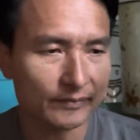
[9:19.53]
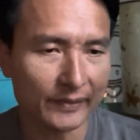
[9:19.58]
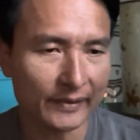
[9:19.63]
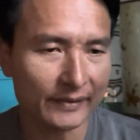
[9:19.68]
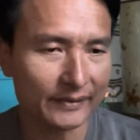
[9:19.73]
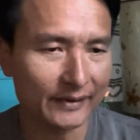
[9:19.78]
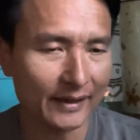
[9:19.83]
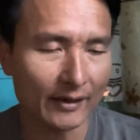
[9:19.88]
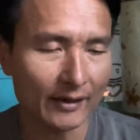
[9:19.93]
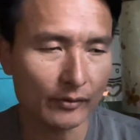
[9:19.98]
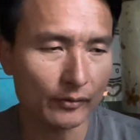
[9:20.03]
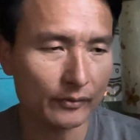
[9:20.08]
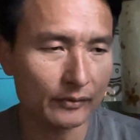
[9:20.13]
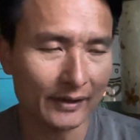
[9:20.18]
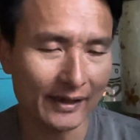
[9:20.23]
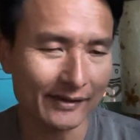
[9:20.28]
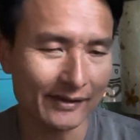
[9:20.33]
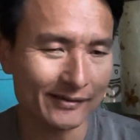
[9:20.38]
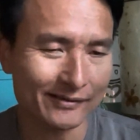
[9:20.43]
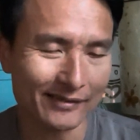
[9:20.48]
but I
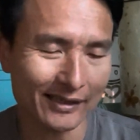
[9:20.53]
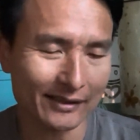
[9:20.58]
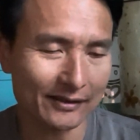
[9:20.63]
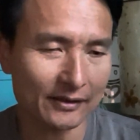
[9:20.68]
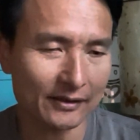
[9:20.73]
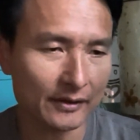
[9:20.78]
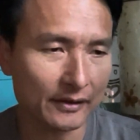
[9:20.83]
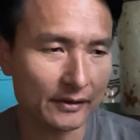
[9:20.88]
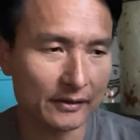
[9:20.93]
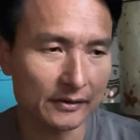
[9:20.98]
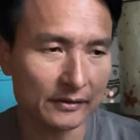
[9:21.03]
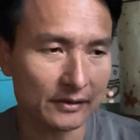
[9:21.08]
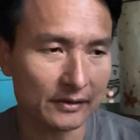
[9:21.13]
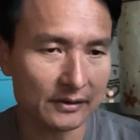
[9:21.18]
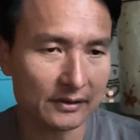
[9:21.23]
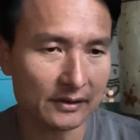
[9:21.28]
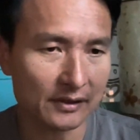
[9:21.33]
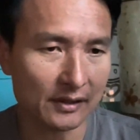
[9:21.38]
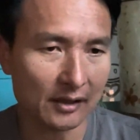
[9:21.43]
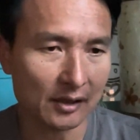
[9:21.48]
think they're
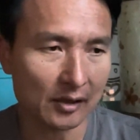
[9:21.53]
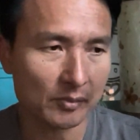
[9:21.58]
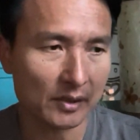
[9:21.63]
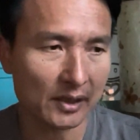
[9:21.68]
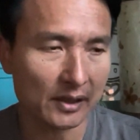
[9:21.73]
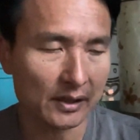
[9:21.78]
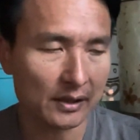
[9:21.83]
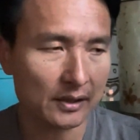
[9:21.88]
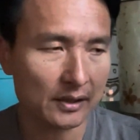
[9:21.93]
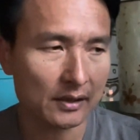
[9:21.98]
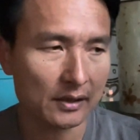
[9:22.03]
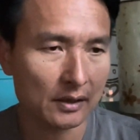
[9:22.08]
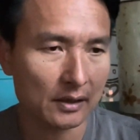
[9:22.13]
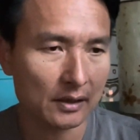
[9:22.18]
just a gimmick.